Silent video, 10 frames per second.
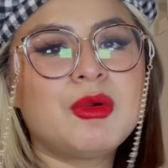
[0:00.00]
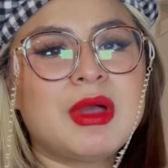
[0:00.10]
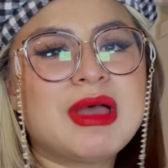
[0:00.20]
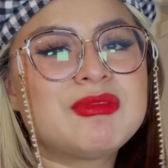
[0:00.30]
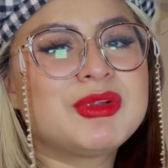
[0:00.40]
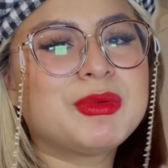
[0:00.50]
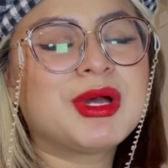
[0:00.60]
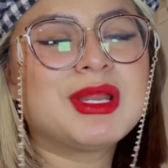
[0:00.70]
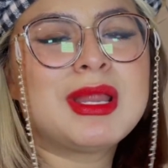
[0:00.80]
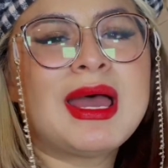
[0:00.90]

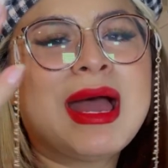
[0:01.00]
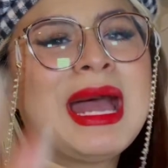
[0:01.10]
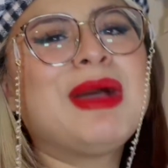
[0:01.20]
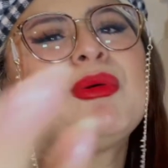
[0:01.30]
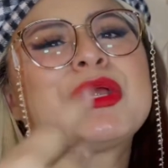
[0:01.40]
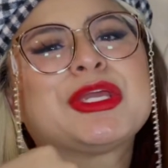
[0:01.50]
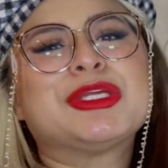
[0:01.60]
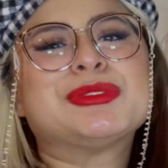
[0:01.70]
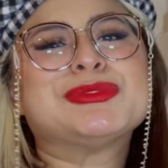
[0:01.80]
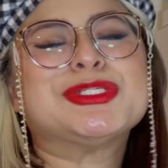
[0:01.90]
everyone, how are
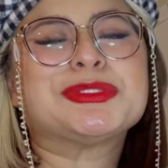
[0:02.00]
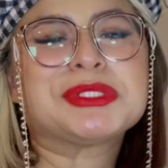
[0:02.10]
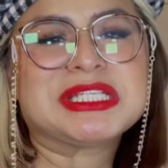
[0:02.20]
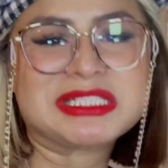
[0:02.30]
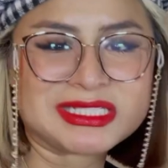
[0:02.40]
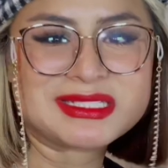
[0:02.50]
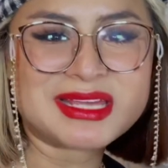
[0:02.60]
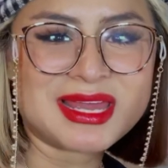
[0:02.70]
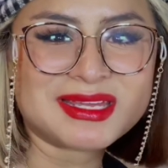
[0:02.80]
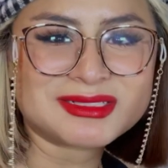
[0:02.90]
you doing
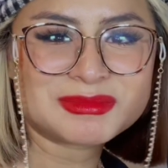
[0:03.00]
today?